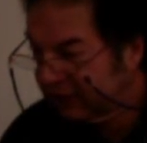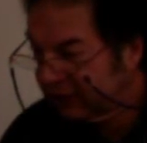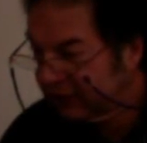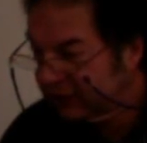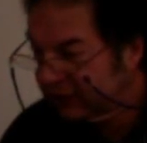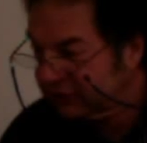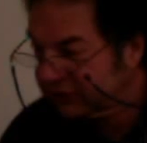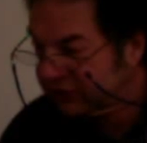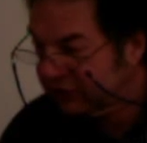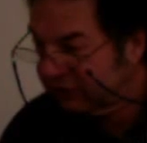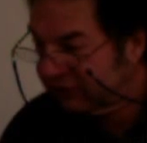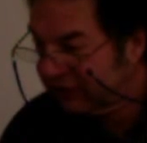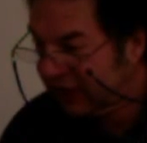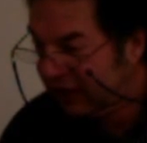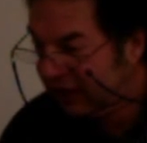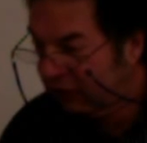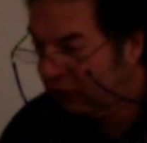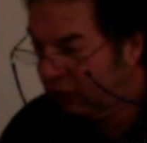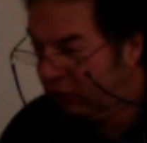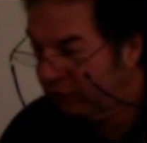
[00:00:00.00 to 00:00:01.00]
So you've got a
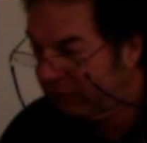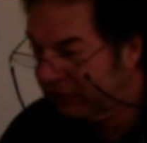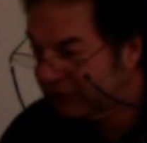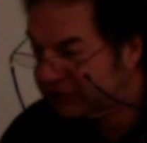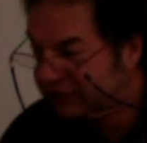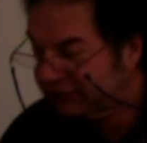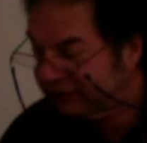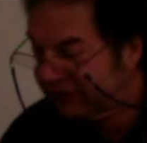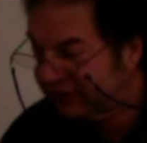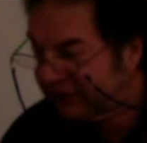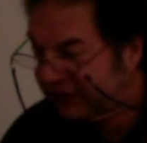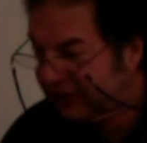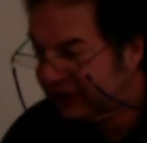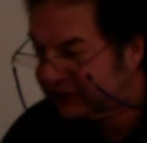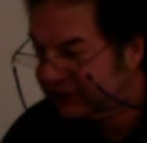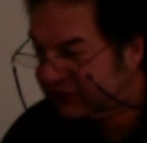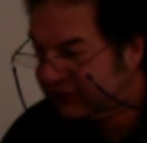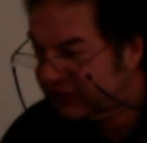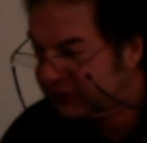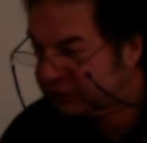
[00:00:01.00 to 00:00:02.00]
whole bunch of indents.
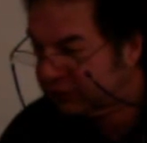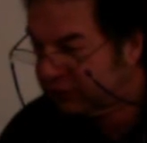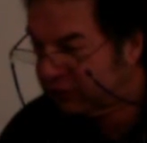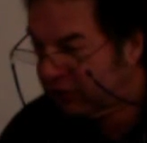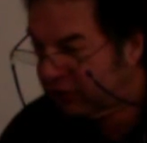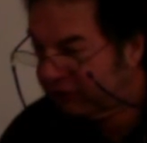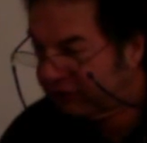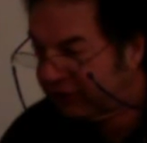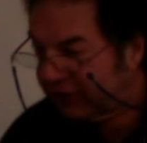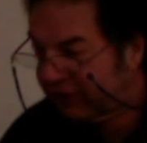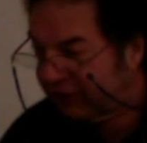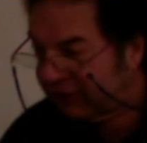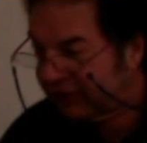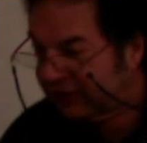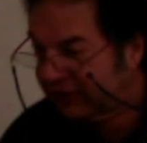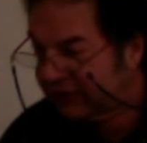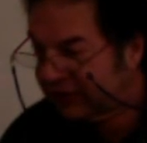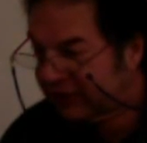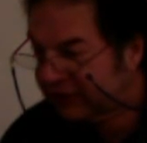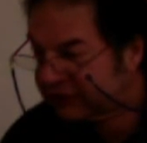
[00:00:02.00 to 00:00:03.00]
This one over here
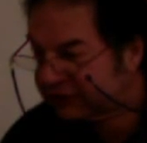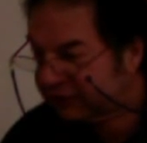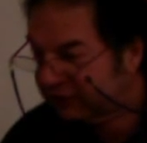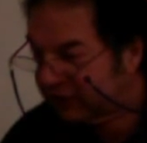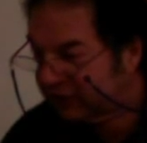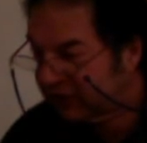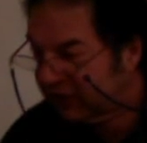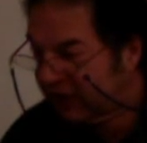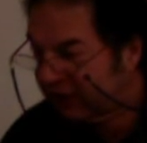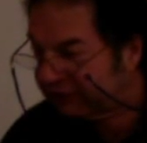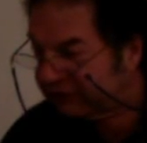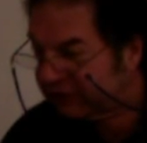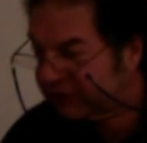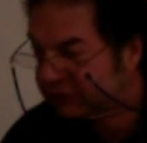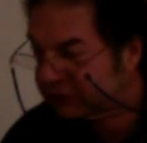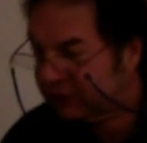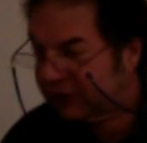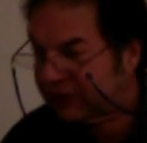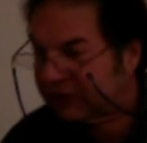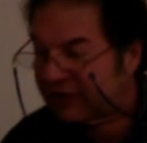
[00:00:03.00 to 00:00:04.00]
indents from the left, this one
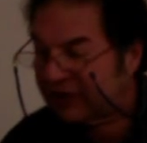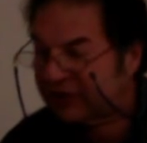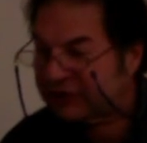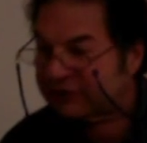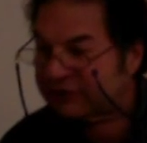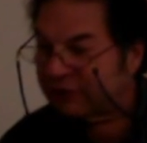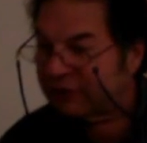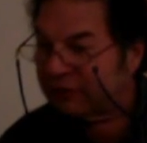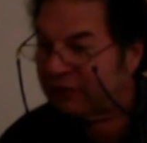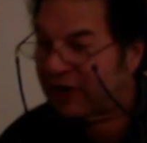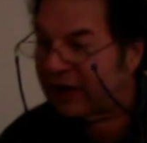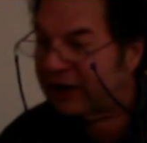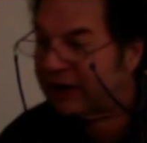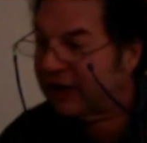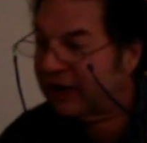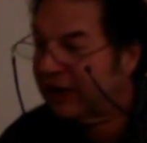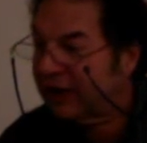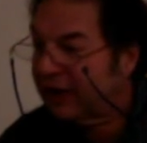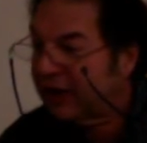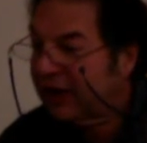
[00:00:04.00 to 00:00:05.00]
indents from the right.
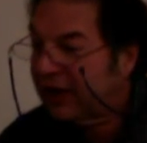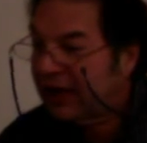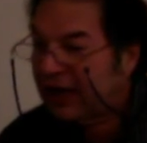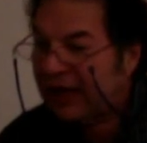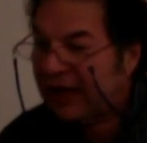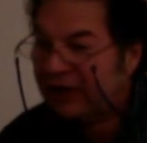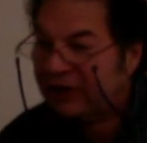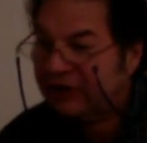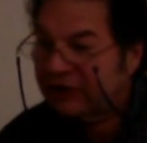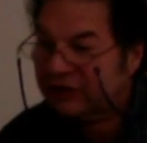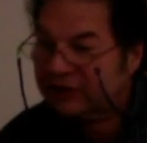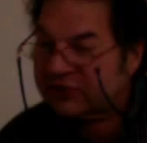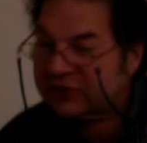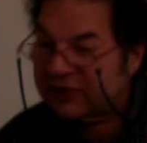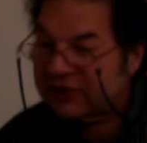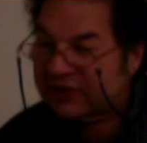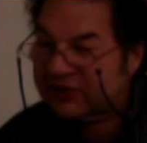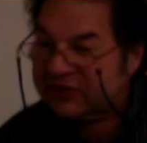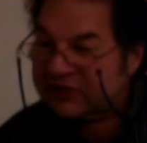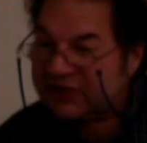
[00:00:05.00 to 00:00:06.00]
And you'll see the
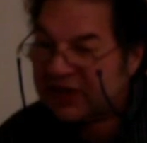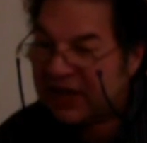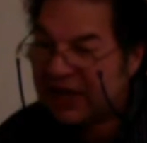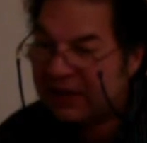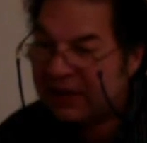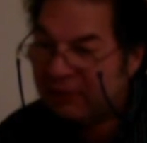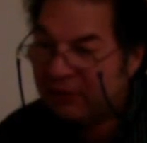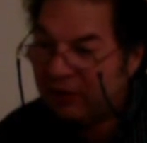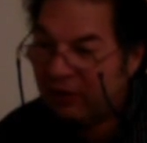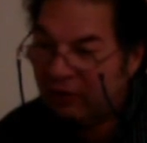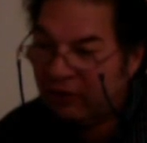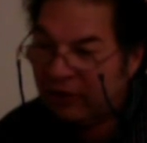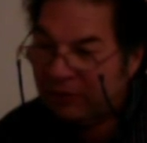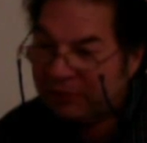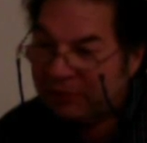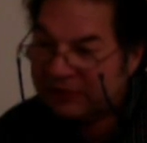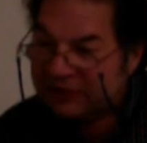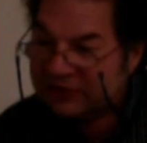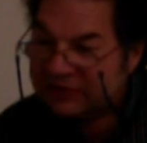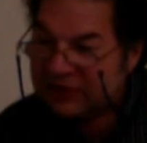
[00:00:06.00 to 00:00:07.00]
same are up at
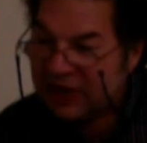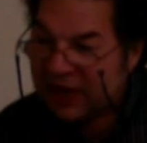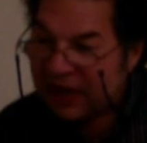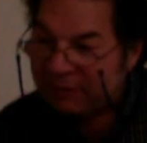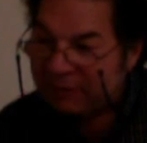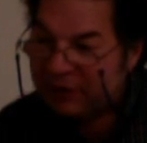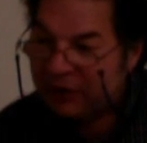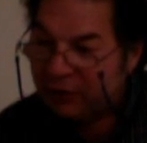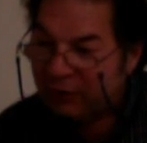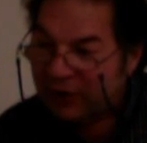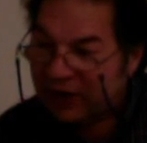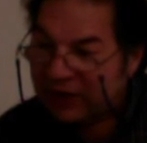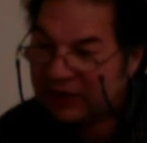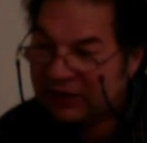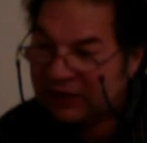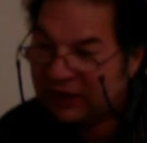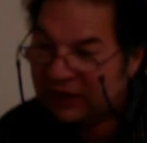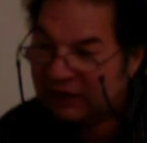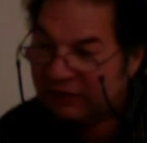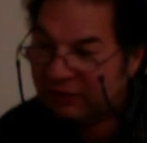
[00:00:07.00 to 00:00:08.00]
the top here when I
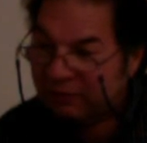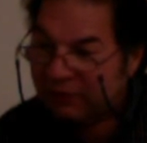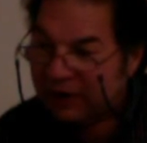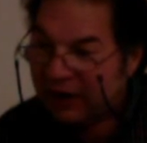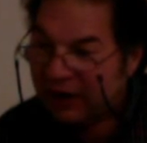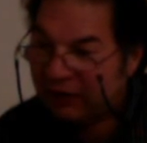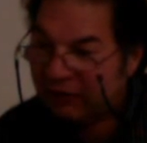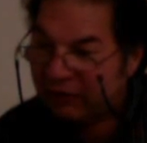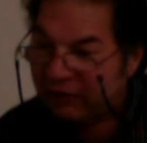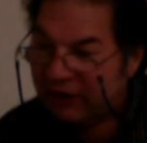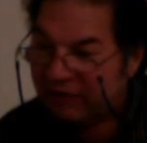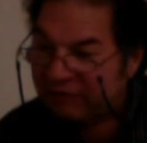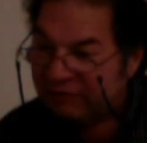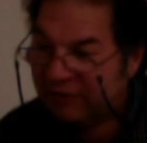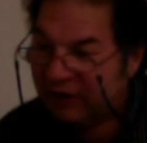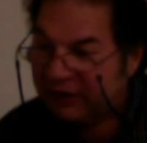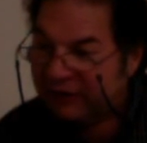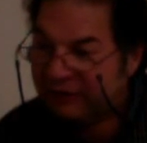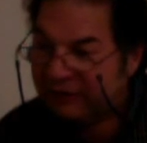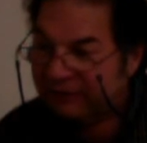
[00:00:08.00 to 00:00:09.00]
click on the paragraph
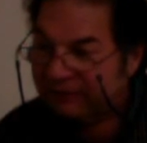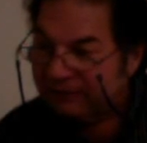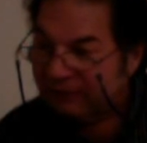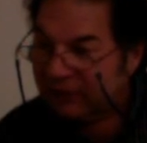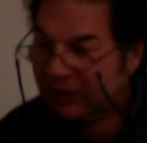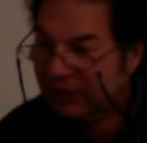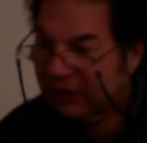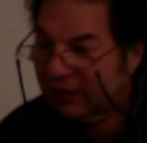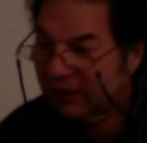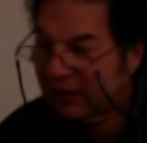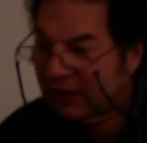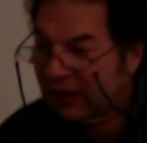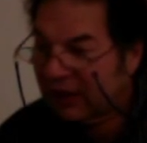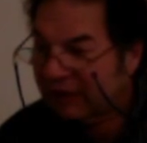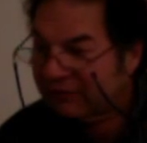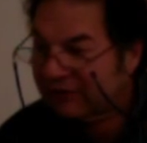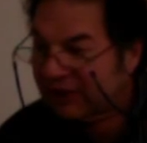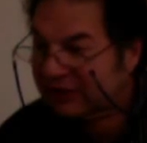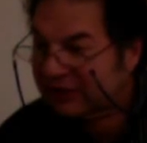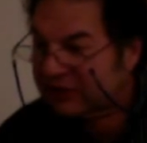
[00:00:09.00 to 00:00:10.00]
button. I've
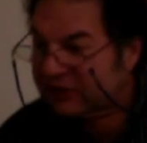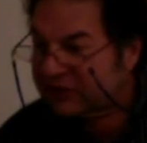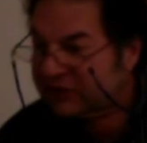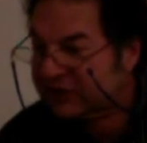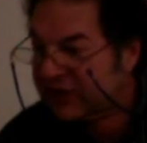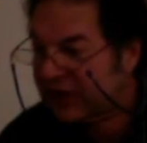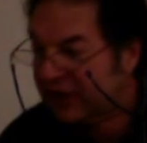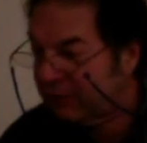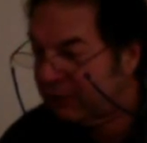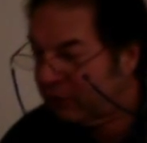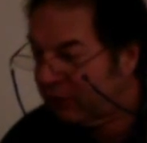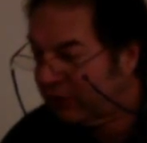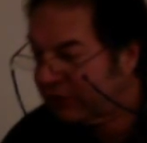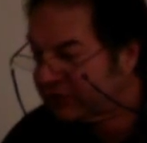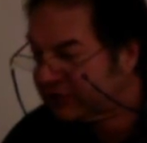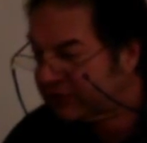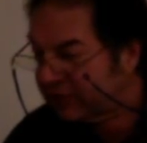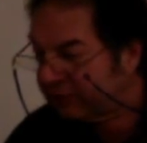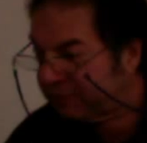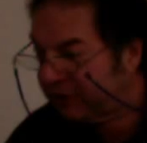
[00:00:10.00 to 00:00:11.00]
got the same ones
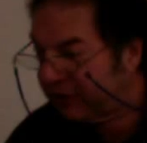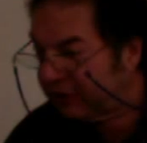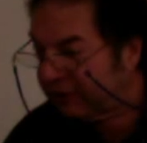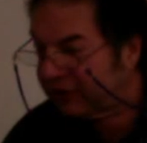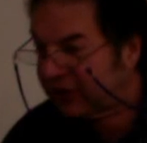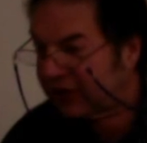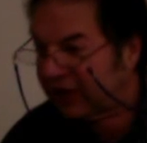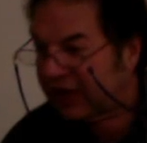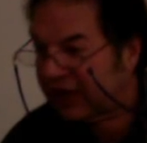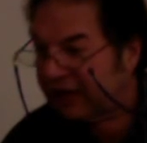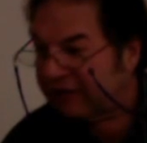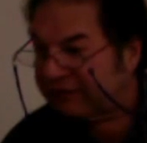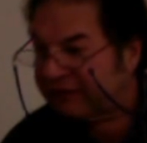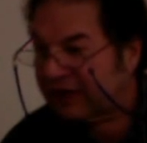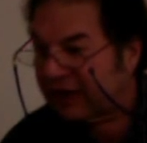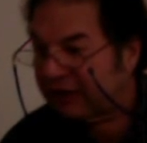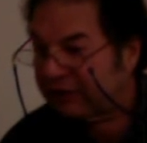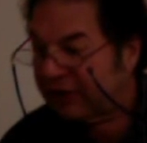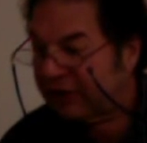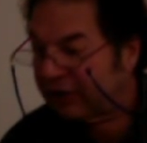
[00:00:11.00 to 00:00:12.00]
up here that I have
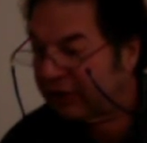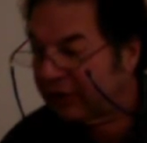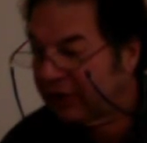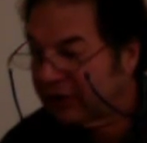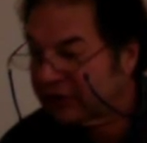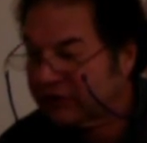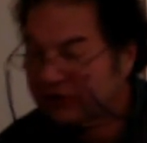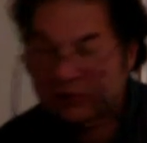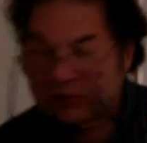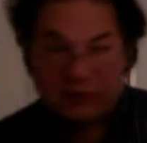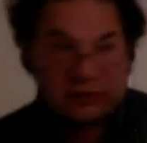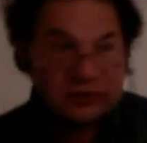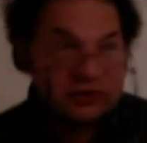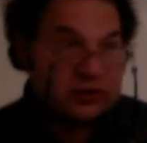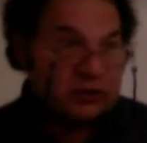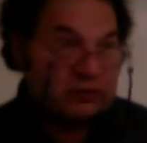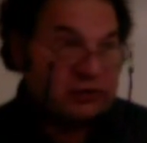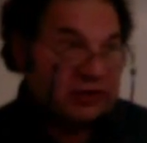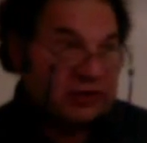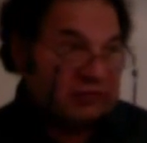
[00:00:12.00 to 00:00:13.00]
down here. So there are two
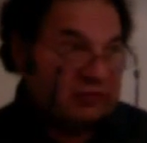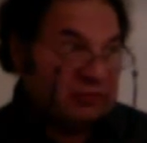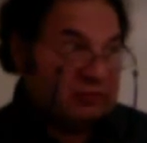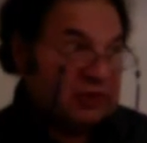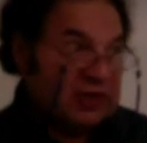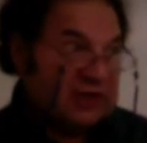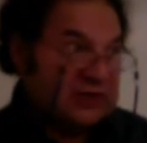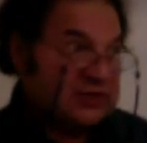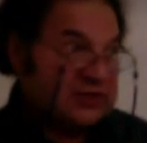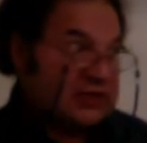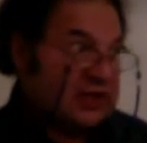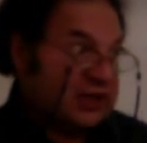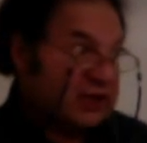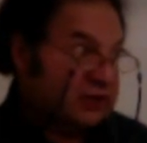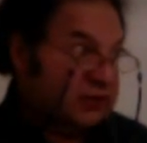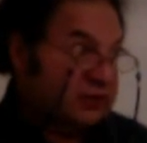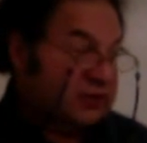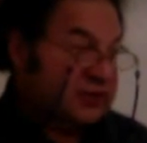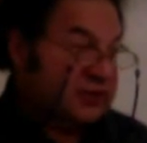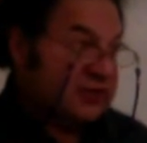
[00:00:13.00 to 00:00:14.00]
different places I can do
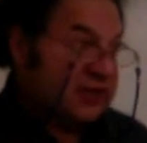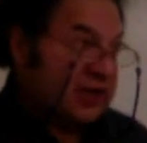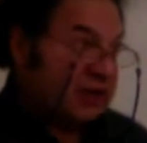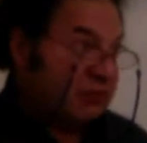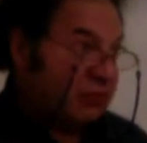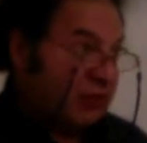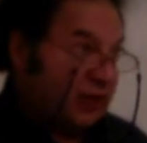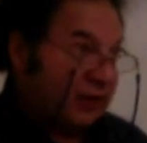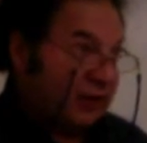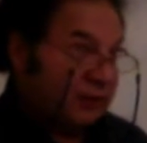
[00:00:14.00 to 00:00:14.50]
the same thing.